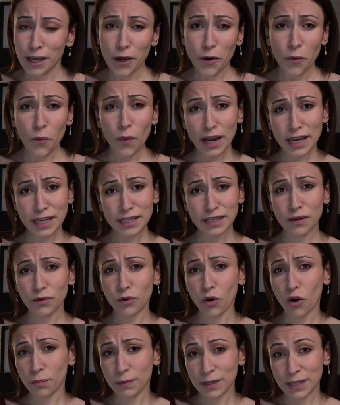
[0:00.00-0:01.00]
Why is a
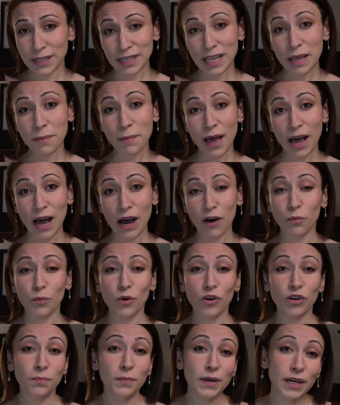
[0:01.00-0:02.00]
robin somehow
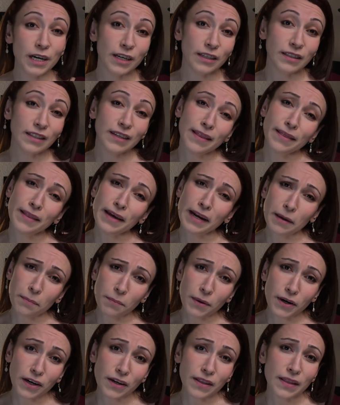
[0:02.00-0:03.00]
more bird than a
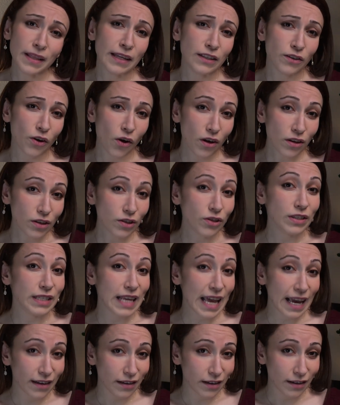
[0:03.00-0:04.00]
bird that also
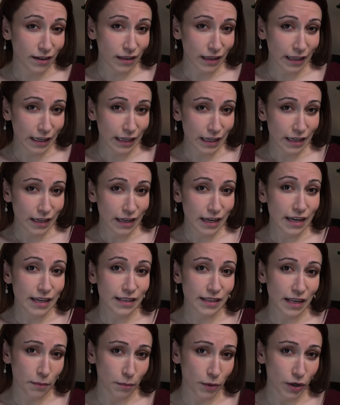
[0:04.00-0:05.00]
technically is
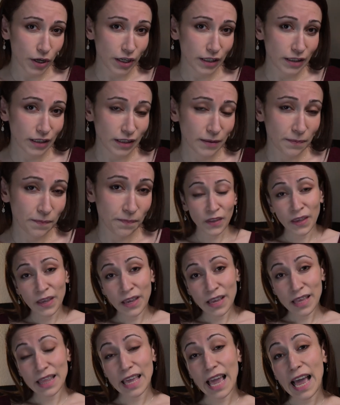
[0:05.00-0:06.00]
a bird?
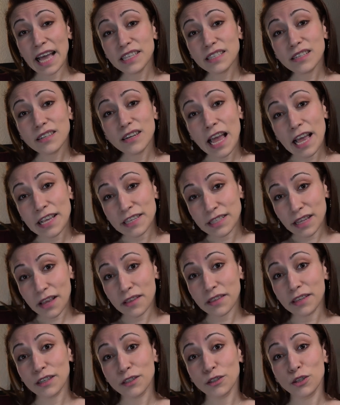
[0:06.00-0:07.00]
The answer has
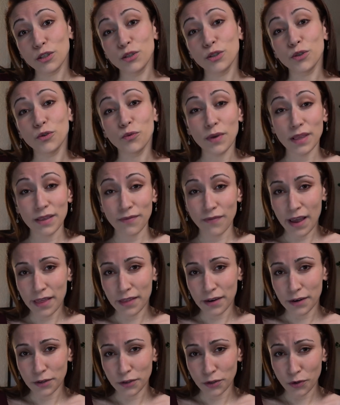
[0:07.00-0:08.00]
nothing to do with
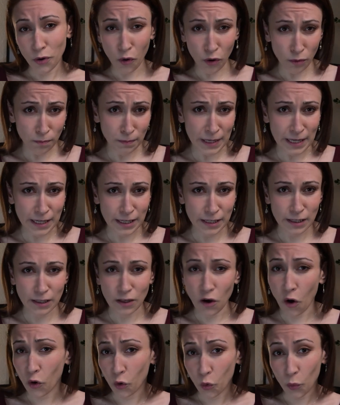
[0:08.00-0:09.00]
feathers or beaks
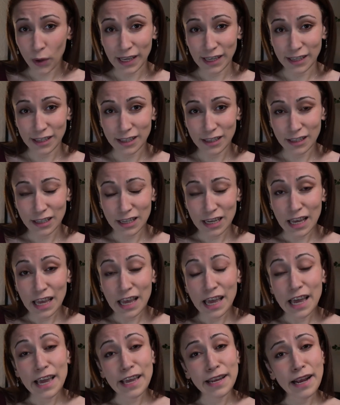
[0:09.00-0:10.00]
or wings.
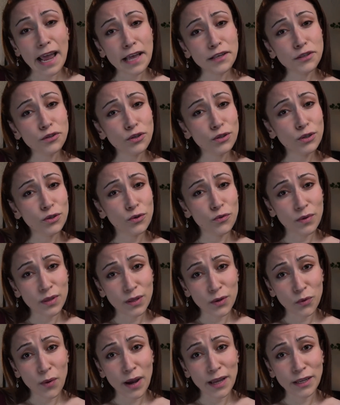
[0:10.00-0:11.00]
It has to do with the
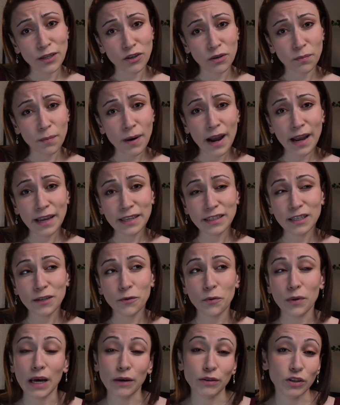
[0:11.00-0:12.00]
way your mind,
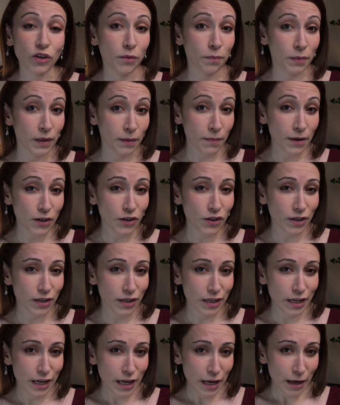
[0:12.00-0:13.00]
without your permission,
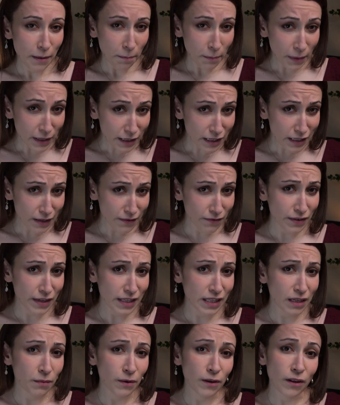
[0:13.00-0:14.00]
builds
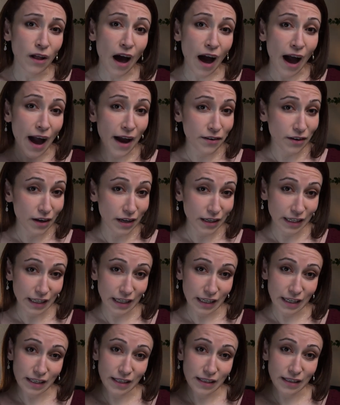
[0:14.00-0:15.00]
invisible
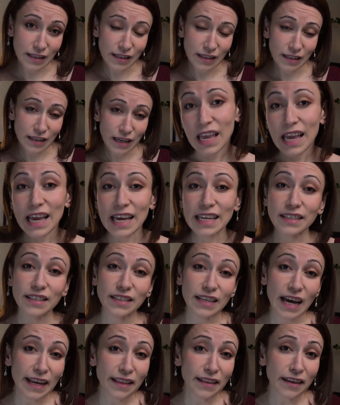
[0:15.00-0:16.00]
hierarchies. It
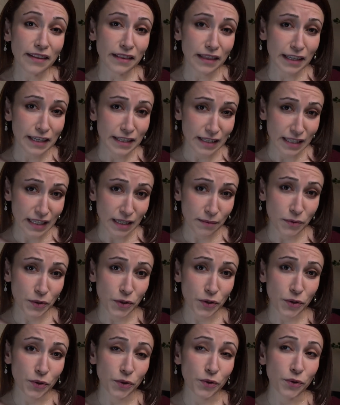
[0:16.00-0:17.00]
silently seems
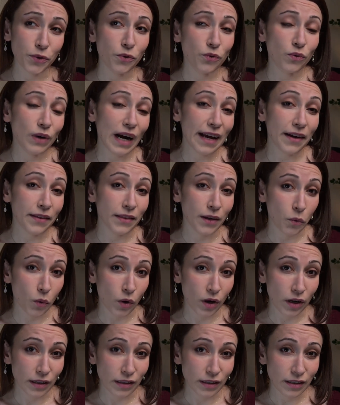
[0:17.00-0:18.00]
to rank the
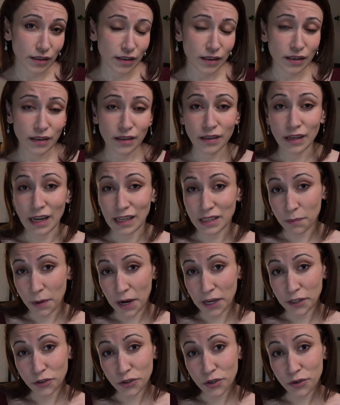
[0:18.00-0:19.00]
world, not by
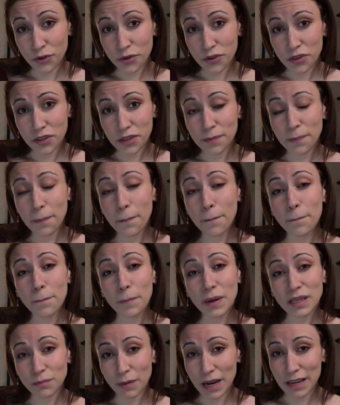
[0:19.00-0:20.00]
truth,
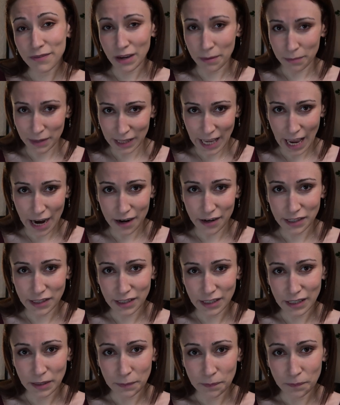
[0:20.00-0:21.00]
but by
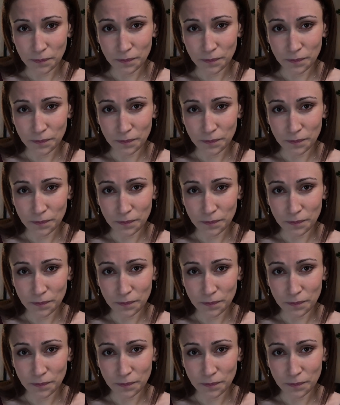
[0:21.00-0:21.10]
familiarity.